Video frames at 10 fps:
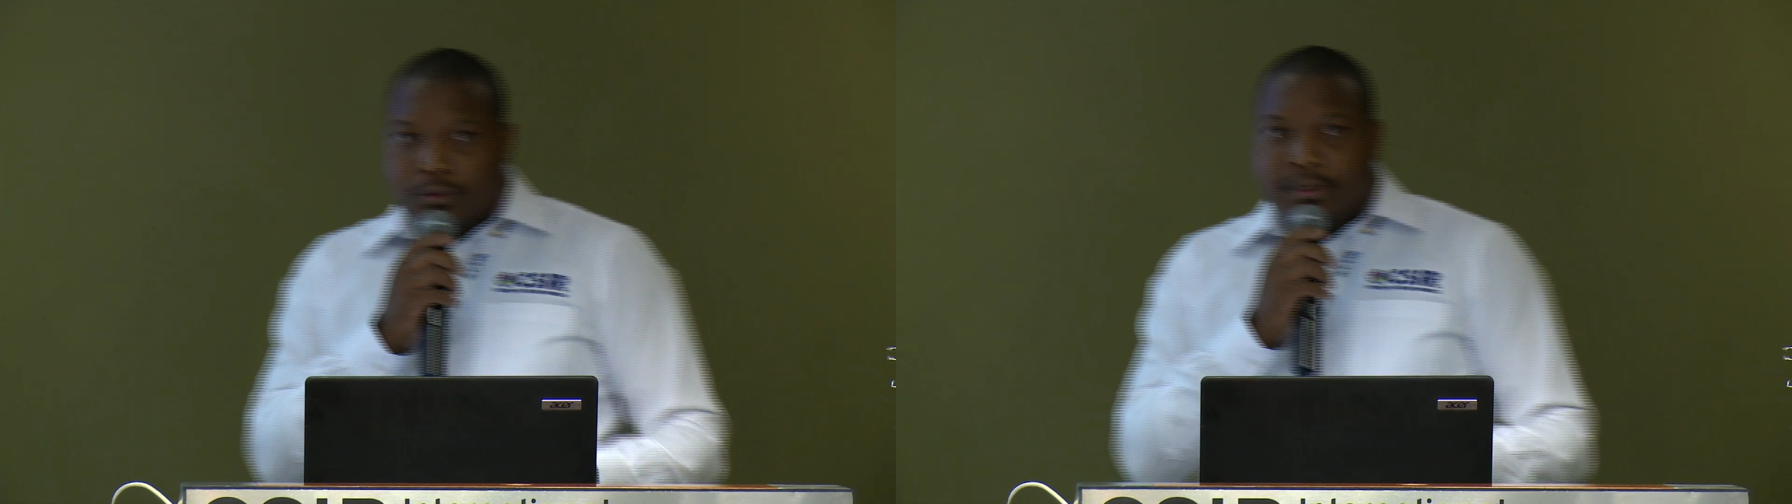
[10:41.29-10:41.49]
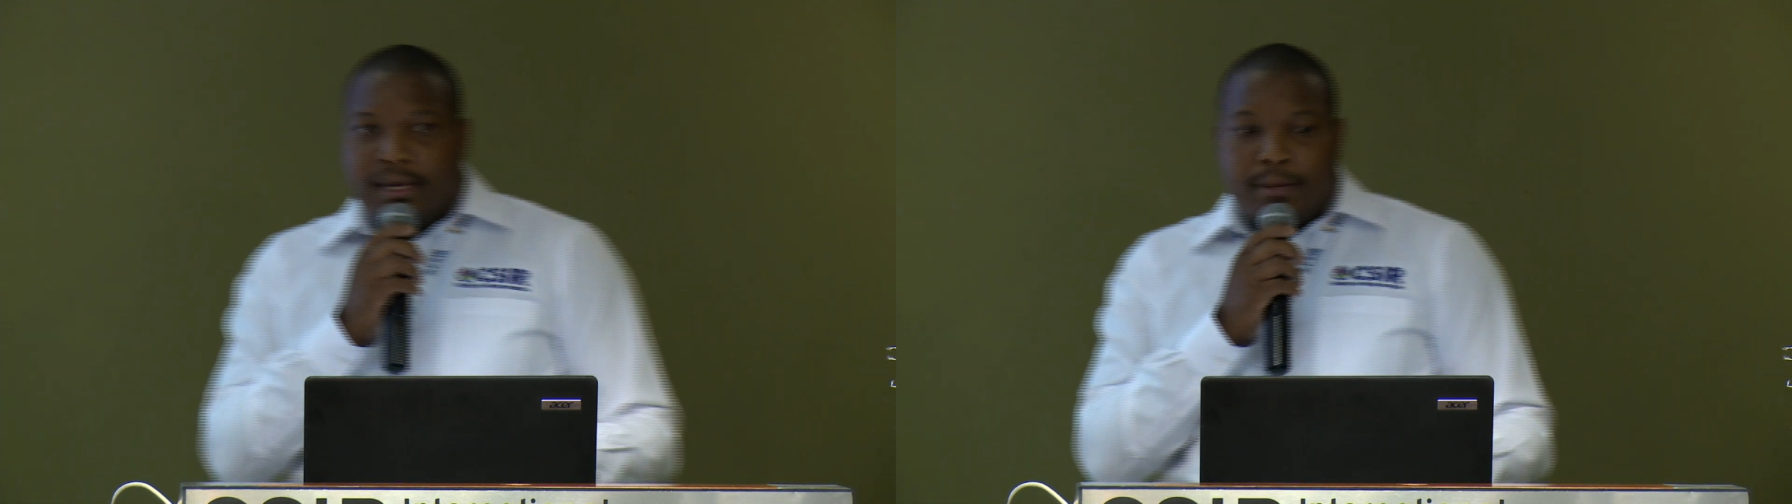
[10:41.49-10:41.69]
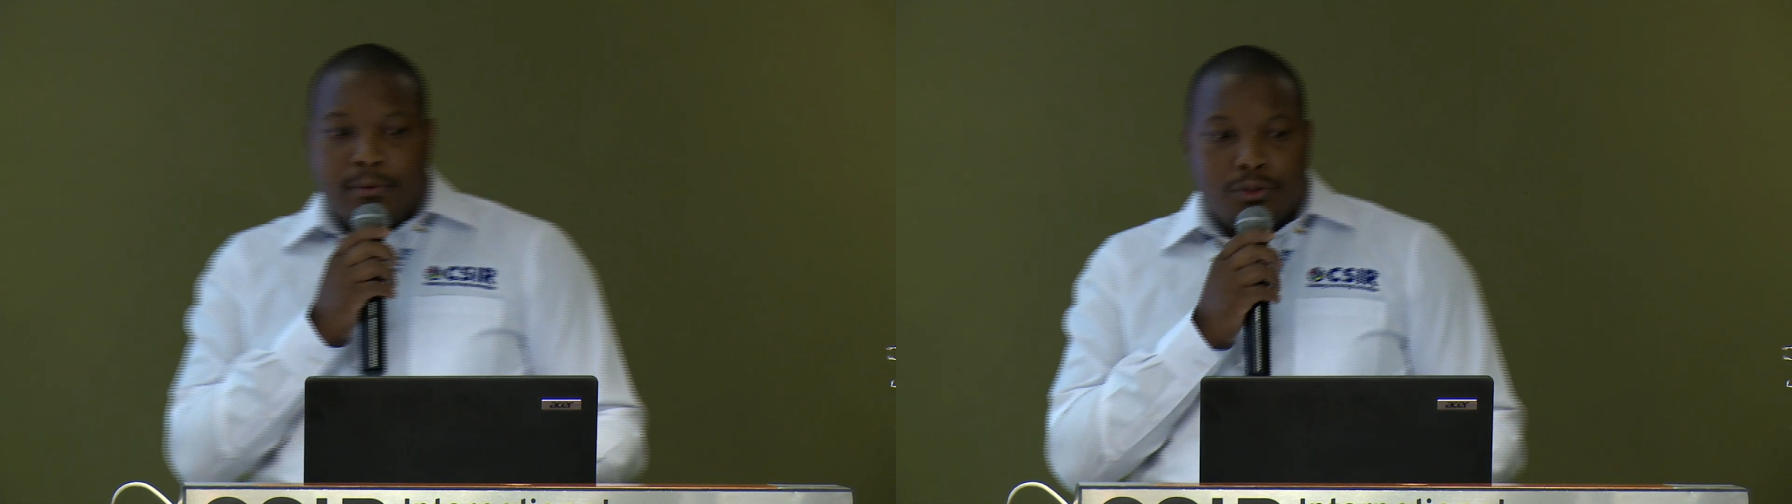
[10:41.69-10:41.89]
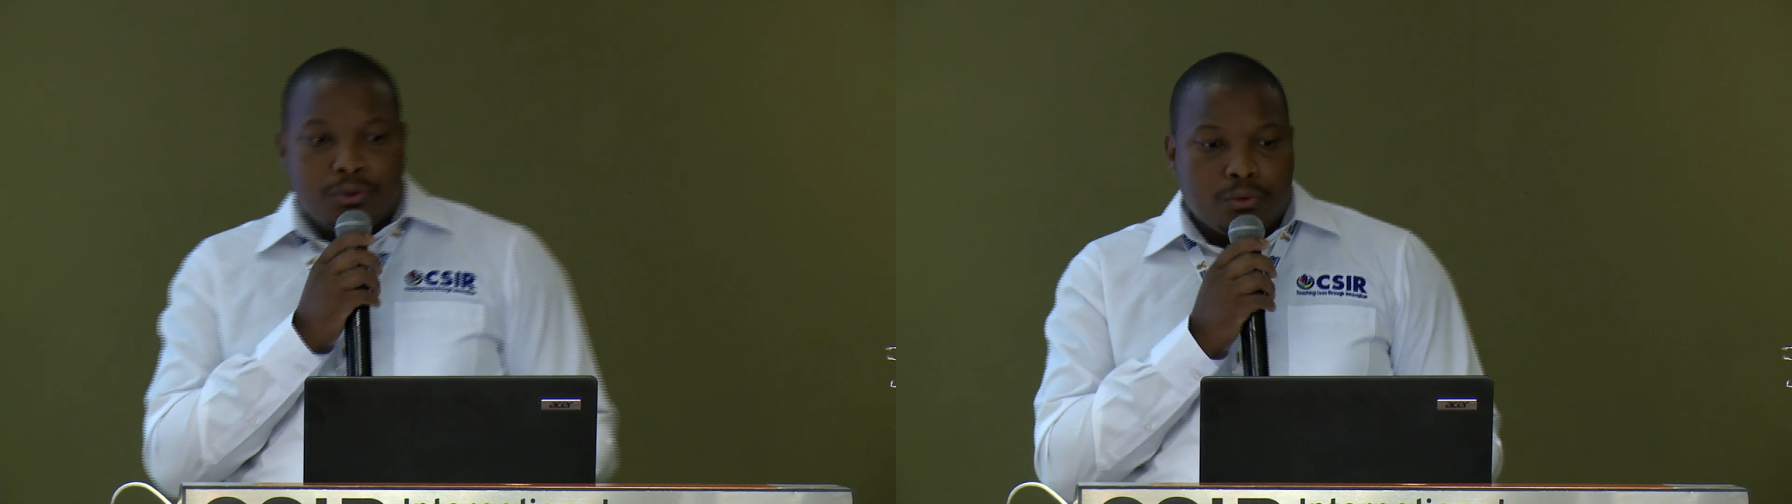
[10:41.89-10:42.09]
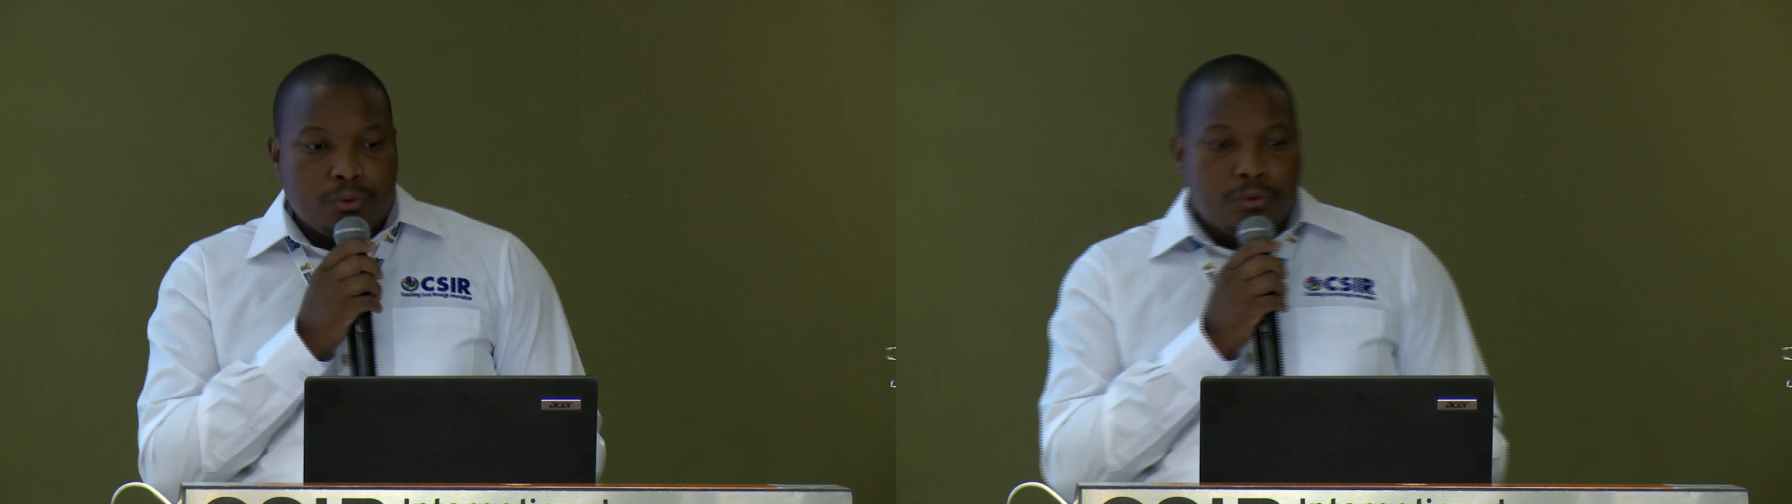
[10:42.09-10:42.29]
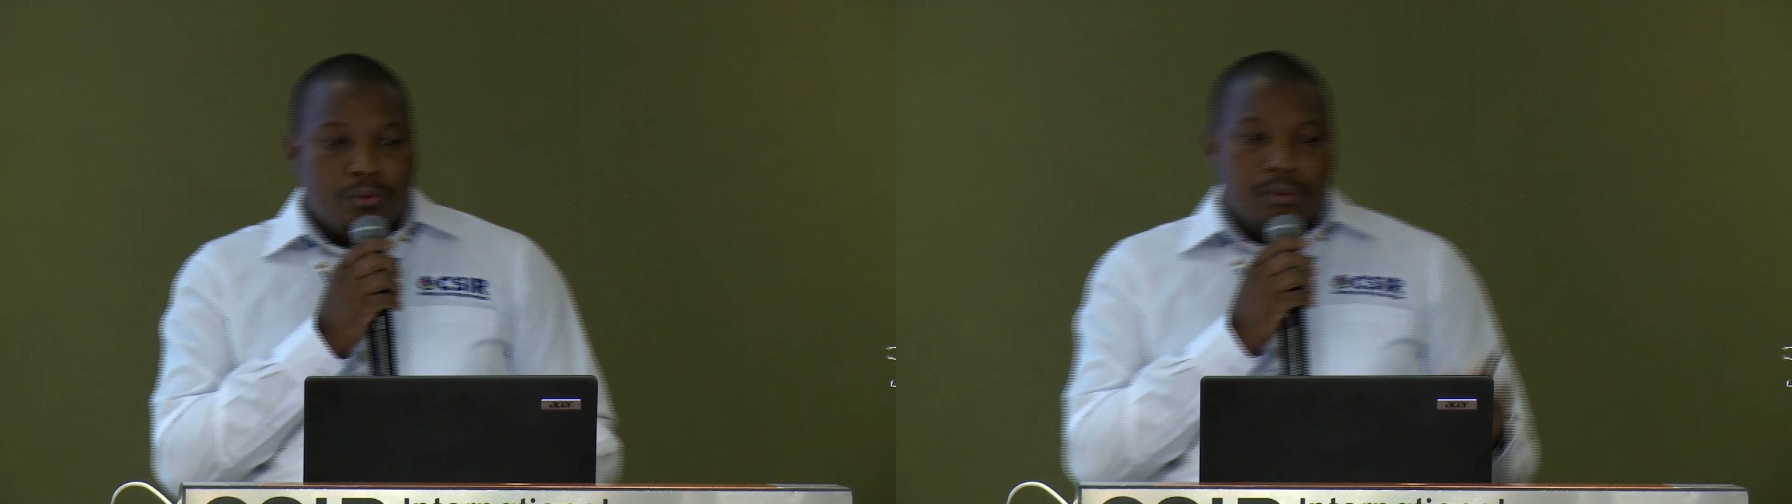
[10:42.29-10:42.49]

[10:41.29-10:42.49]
be able to